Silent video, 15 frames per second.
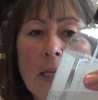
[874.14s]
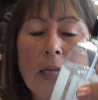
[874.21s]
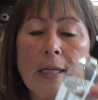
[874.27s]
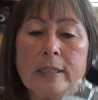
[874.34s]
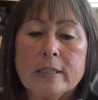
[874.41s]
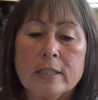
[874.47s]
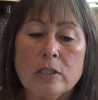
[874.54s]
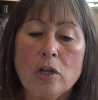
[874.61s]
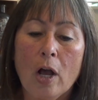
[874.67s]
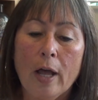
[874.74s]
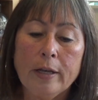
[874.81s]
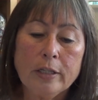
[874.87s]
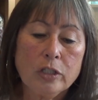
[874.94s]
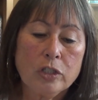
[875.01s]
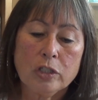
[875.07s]
It's
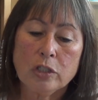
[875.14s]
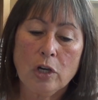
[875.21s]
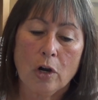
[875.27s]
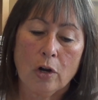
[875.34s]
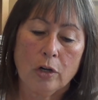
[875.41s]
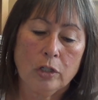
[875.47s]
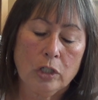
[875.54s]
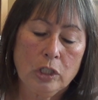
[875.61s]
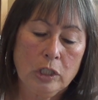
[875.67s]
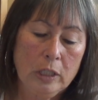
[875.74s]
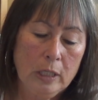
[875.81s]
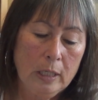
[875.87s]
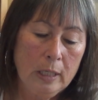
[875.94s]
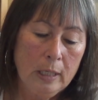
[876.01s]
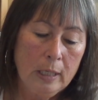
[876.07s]
not a
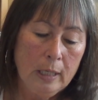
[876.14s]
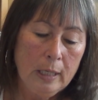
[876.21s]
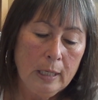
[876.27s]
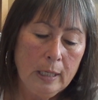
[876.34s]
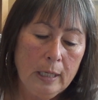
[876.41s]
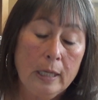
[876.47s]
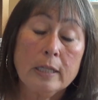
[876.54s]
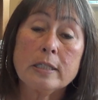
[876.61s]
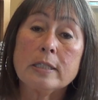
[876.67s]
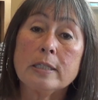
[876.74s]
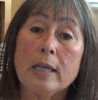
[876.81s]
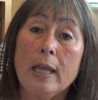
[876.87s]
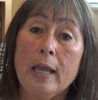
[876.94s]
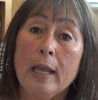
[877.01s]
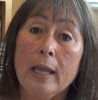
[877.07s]
starch,
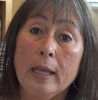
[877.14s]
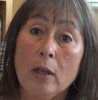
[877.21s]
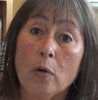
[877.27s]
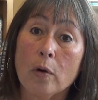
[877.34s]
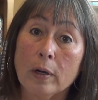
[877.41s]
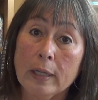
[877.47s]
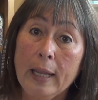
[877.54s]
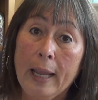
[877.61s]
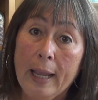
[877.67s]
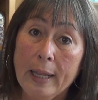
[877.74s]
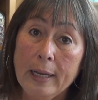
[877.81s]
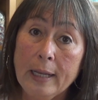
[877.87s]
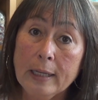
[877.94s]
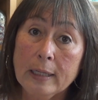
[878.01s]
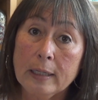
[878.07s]
it's a
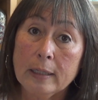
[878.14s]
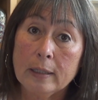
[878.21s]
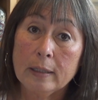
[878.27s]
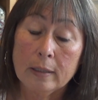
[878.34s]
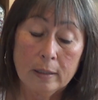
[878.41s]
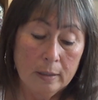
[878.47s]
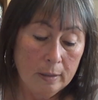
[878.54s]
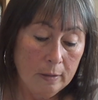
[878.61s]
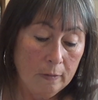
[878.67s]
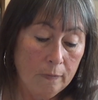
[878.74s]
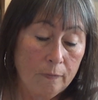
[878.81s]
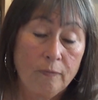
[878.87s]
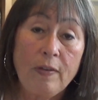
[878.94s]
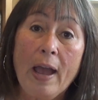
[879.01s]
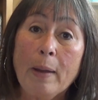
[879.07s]
organic
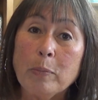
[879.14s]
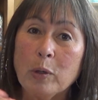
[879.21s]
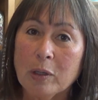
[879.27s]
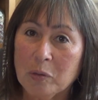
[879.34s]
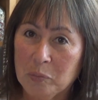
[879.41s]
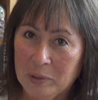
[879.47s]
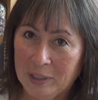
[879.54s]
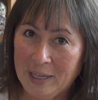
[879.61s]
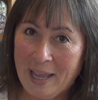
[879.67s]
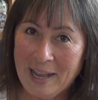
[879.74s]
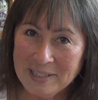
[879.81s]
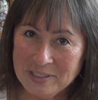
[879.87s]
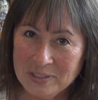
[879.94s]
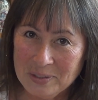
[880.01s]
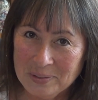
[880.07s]
fabric
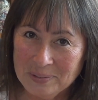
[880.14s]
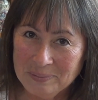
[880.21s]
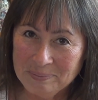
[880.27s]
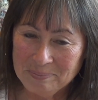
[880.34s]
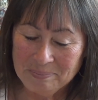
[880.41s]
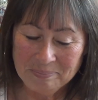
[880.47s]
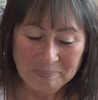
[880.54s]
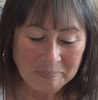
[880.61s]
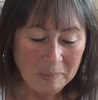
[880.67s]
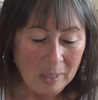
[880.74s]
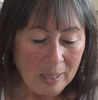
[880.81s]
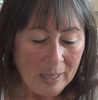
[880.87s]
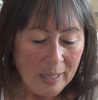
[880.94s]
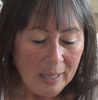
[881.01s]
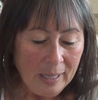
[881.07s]
relaxer.
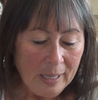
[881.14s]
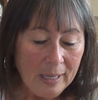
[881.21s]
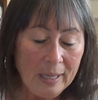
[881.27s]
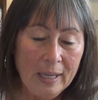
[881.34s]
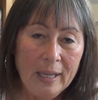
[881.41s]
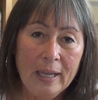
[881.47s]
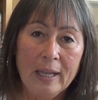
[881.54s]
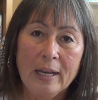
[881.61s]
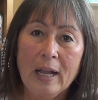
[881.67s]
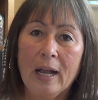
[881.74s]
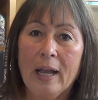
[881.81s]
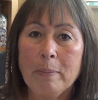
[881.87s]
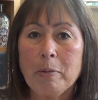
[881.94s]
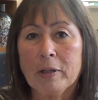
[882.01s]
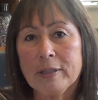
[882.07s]
And
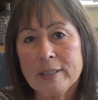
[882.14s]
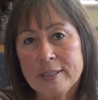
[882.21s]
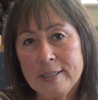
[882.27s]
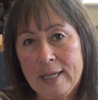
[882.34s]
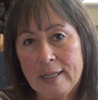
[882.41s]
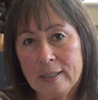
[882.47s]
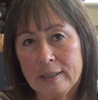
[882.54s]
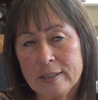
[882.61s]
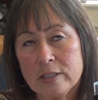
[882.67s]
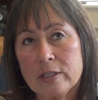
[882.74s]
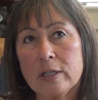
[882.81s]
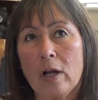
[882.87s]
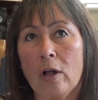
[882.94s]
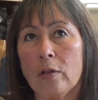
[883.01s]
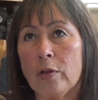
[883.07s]
I bought the
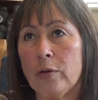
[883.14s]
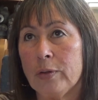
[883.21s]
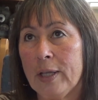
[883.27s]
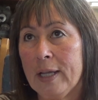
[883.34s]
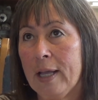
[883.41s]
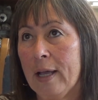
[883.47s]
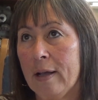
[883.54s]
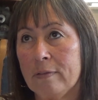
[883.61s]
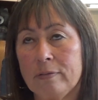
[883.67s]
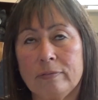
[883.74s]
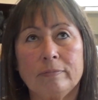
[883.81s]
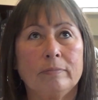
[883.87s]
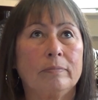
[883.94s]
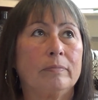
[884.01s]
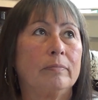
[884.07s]
scentless, although they have
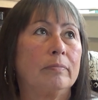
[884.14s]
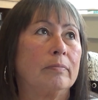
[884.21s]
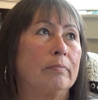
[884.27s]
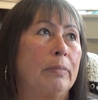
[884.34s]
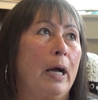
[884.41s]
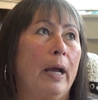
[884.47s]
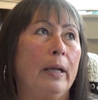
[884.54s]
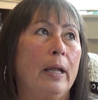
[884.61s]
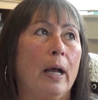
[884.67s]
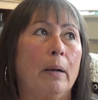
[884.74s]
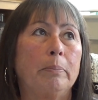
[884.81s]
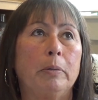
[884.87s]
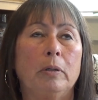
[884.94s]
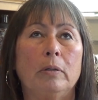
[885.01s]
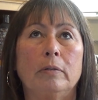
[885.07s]

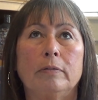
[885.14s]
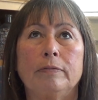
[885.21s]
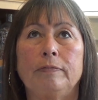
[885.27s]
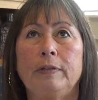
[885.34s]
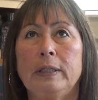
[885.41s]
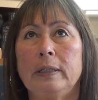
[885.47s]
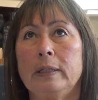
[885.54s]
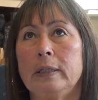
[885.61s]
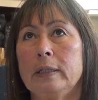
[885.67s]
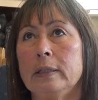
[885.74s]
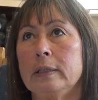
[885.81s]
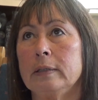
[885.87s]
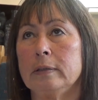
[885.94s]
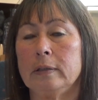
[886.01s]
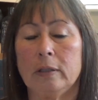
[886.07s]
pineapple,
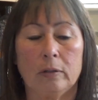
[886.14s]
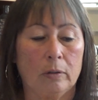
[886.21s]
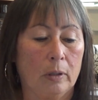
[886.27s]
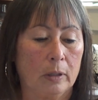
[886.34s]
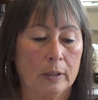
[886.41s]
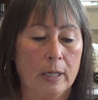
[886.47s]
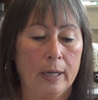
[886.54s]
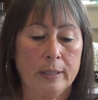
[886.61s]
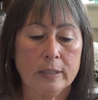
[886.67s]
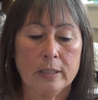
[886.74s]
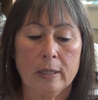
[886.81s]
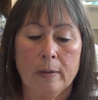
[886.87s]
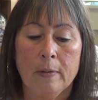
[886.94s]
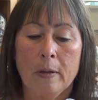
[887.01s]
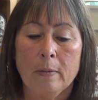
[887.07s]
fig, you know, all
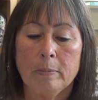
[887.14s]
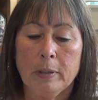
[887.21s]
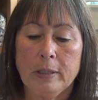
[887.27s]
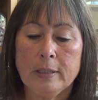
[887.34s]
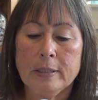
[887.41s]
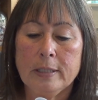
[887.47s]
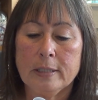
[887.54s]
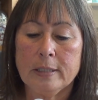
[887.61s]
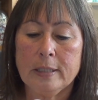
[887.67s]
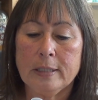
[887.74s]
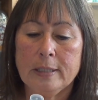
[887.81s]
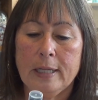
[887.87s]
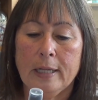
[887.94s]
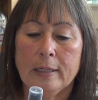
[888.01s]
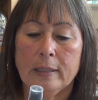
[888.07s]
kinds, but this is the
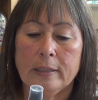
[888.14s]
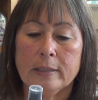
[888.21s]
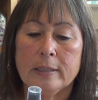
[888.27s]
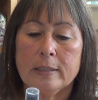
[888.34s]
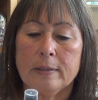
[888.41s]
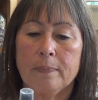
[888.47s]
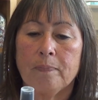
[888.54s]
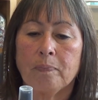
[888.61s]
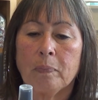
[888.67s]
scentless.